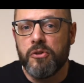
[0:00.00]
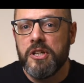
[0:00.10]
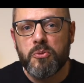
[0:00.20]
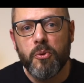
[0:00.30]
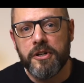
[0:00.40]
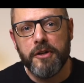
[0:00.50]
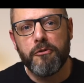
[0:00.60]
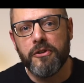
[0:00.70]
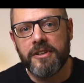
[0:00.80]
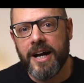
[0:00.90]
these were
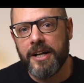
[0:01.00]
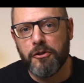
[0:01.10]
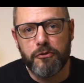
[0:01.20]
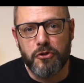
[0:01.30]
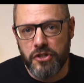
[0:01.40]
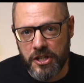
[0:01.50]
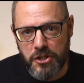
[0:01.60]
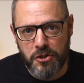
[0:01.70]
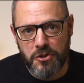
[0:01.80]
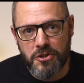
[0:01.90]
different kind of
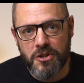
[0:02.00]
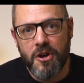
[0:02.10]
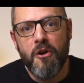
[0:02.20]
suggestions